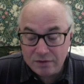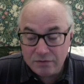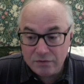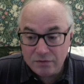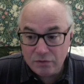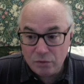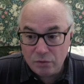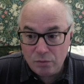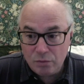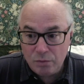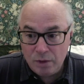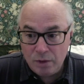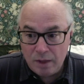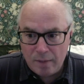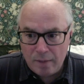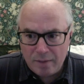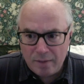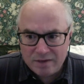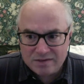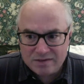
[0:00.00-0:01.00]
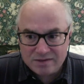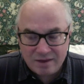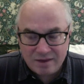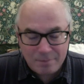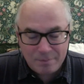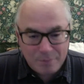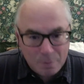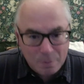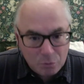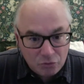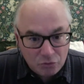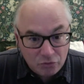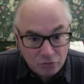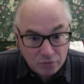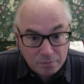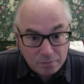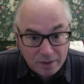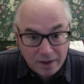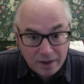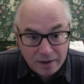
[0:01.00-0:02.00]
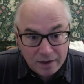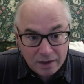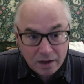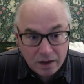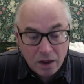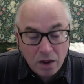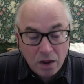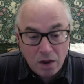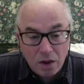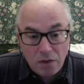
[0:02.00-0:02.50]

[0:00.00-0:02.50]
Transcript: to do. Am I saying people should panic?